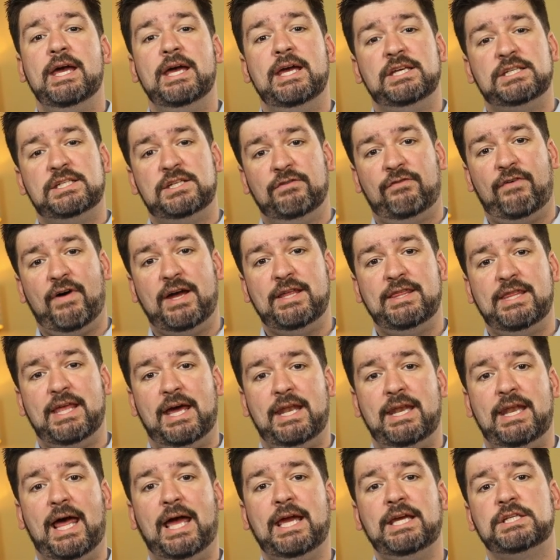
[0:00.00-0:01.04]
is to find
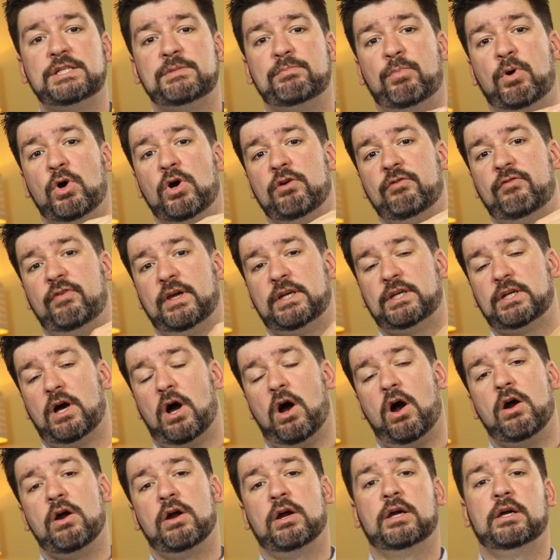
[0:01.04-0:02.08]
that nice perfect
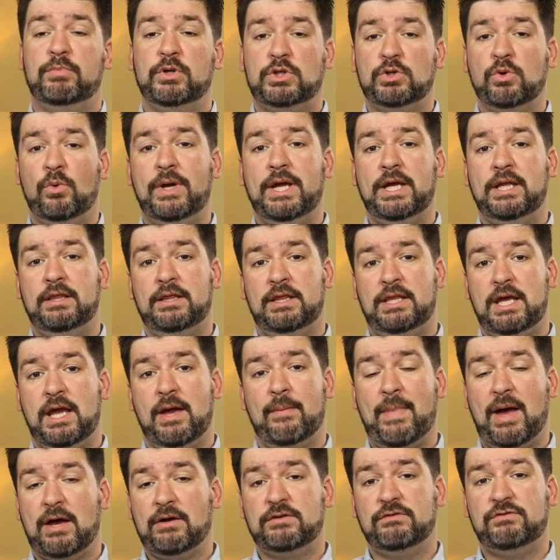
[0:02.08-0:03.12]
arc between the
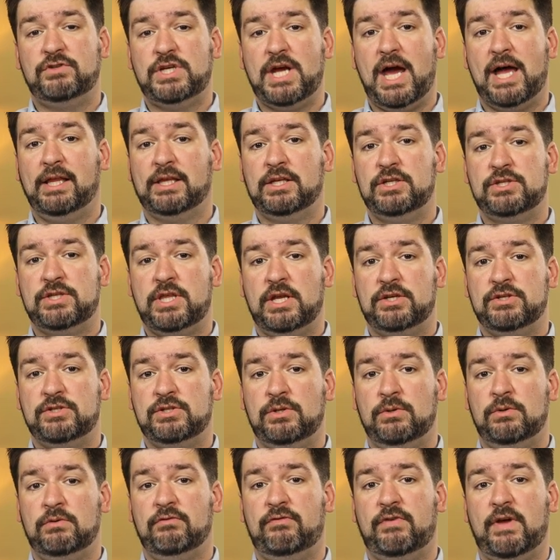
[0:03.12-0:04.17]
amount of challenge that a
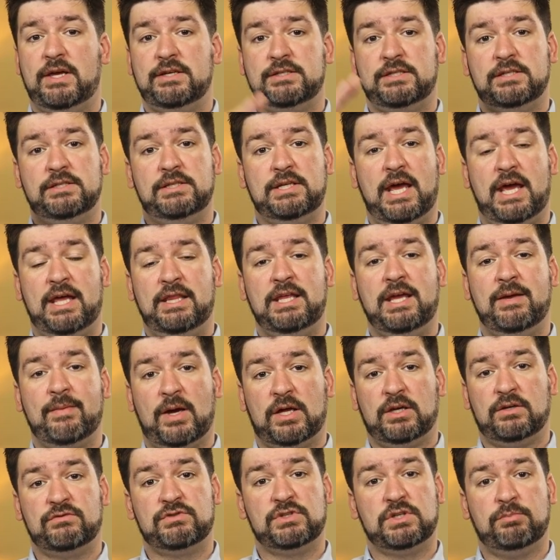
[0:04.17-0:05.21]
student faces and the
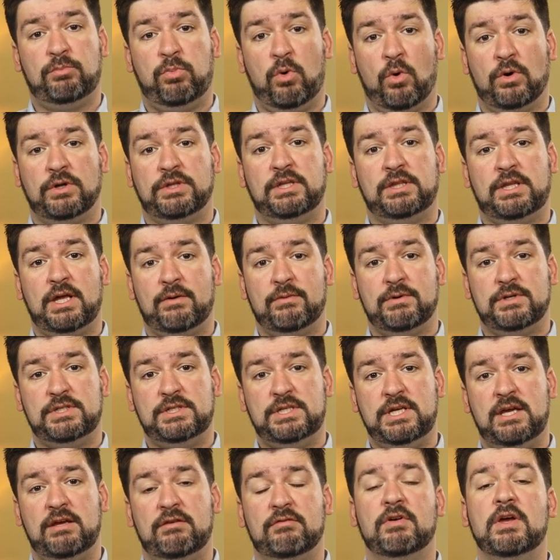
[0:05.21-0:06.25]
amount of support that they
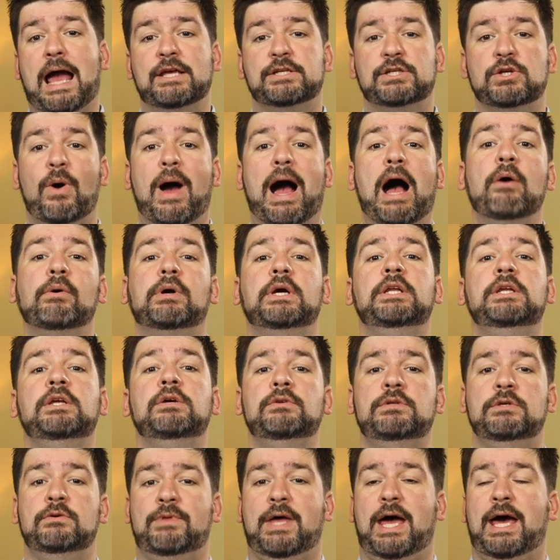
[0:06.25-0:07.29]
receive. So how can
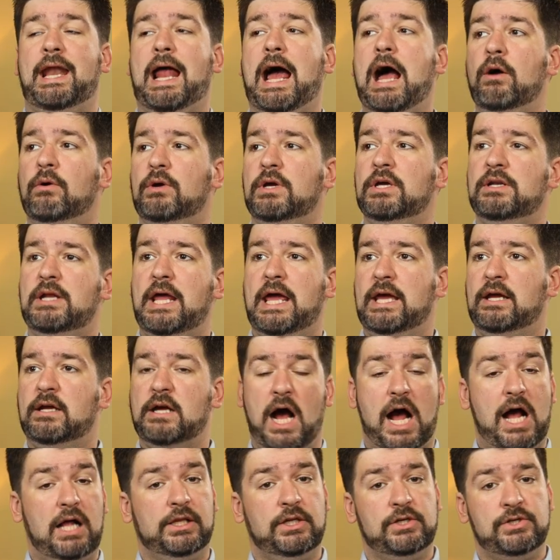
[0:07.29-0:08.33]
you do that? How can a
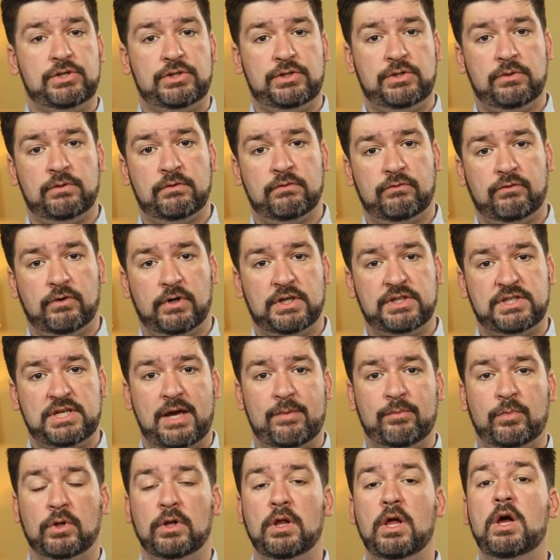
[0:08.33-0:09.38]
college student, for
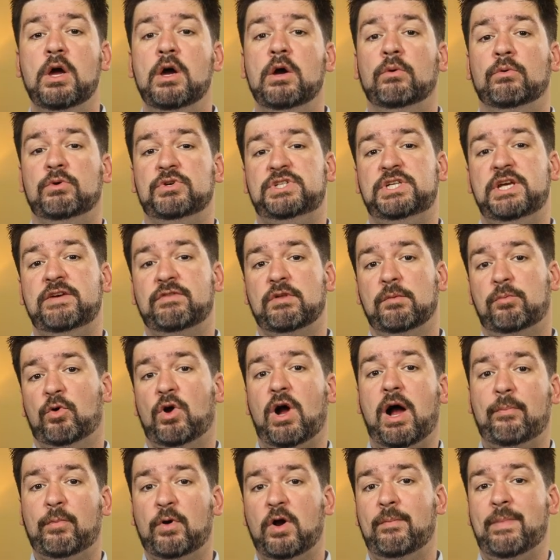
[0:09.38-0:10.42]
example, receive the
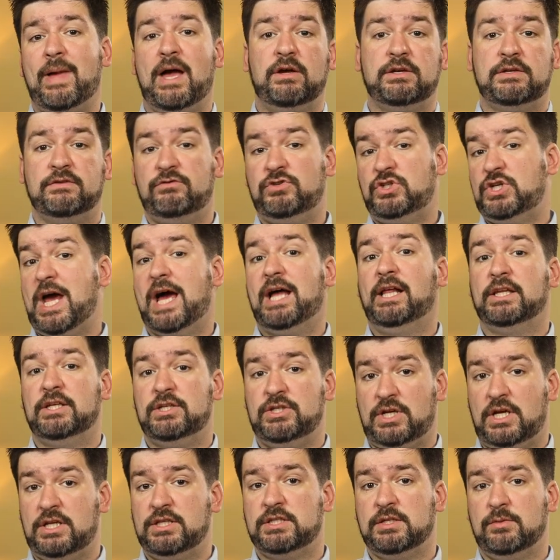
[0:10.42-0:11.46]
proper amount of
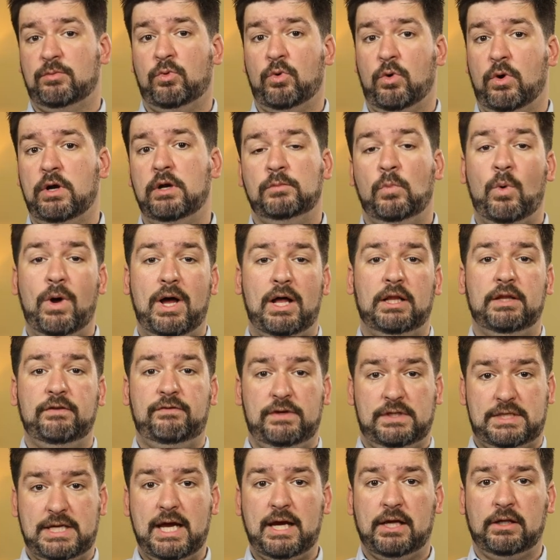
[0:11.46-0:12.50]
challenge and support? Well, if
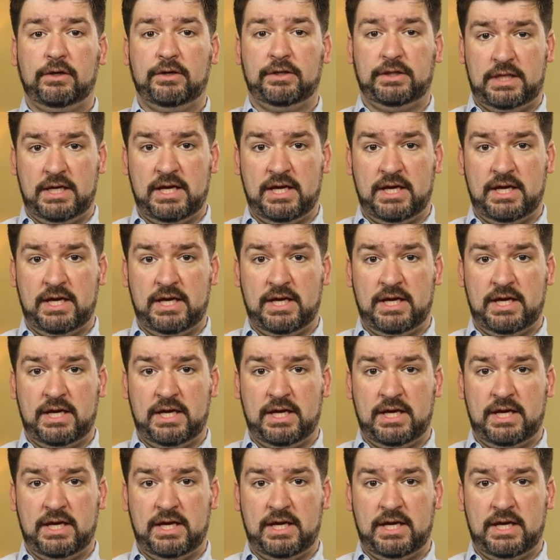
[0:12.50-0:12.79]
you take a look at